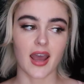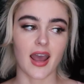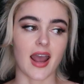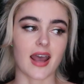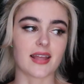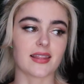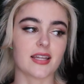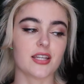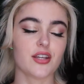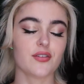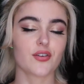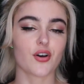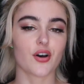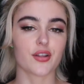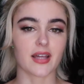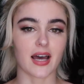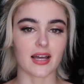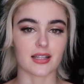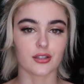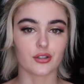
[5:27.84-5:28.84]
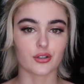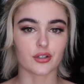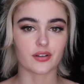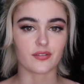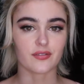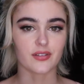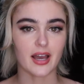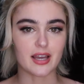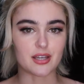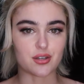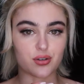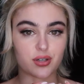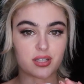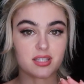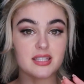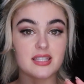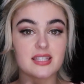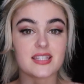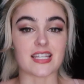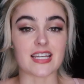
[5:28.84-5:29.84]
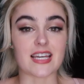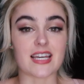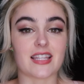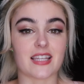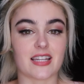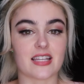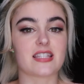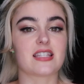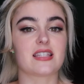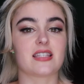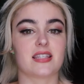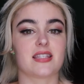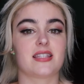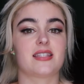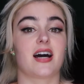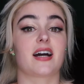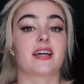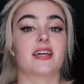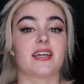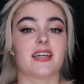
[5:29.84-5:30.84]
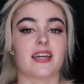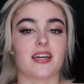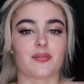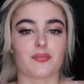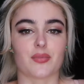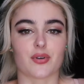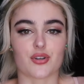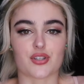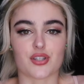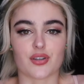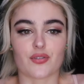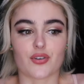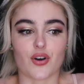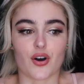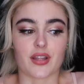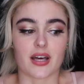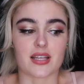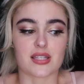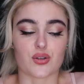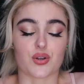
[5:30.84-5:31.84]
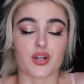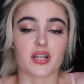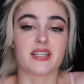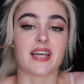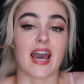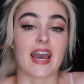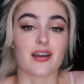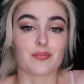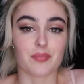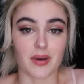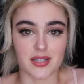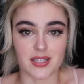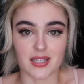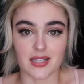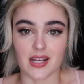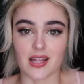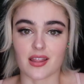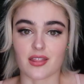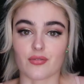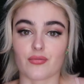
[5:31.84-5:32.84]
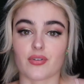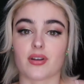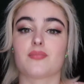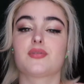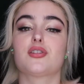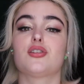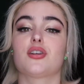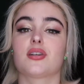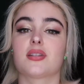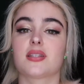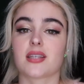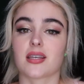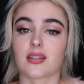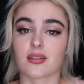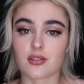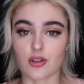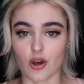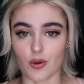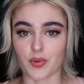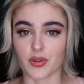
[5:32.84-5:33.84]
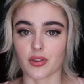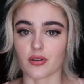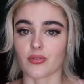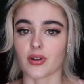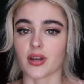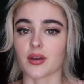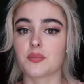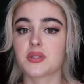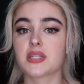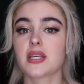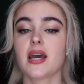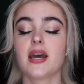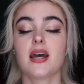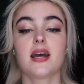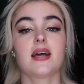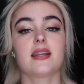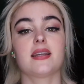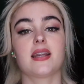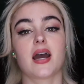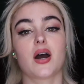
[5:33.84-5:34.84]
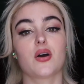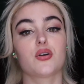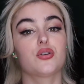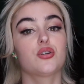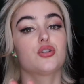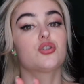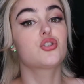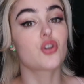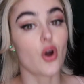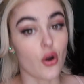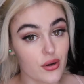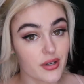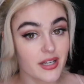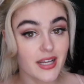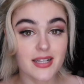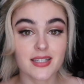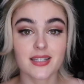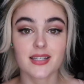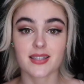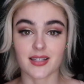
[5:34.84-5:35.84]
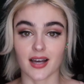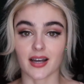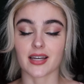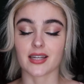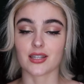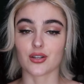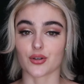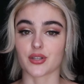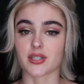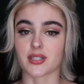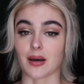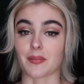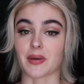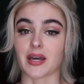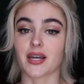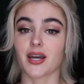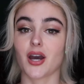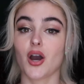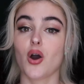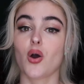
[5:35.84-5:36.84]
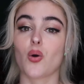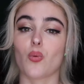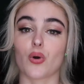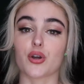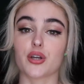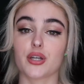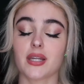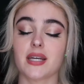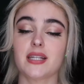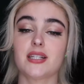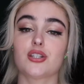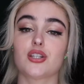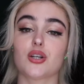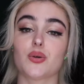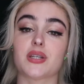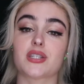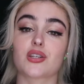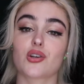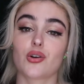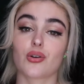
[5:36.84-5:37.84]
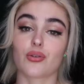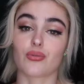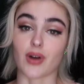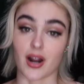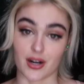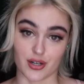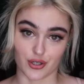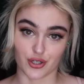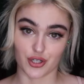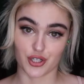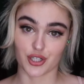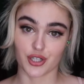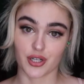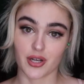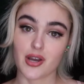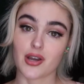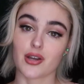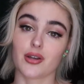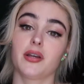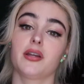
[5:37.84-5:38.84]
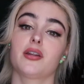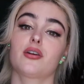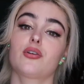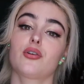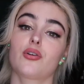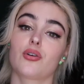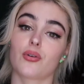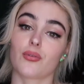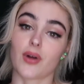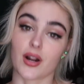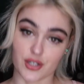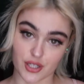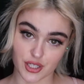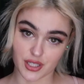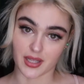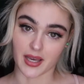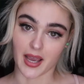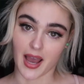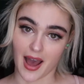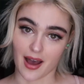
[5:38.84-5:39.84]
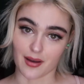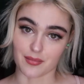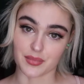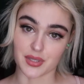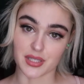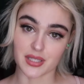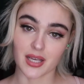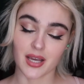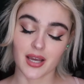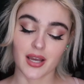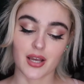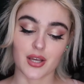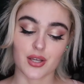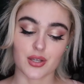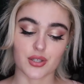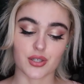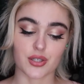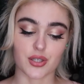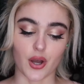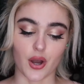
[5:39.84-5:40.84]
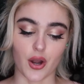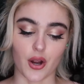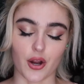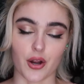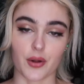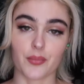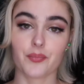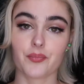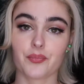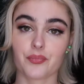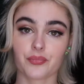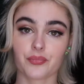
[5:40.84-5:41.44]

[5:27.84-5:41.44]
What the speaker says: and then you've got that look of like, you can see that it's sucking in because you've got that sort of gape underneath the ribs and you can see the top of the ribs. Now, you don't need to suck in your stomach. What you need to do is crunch. You need to crunch the abs. So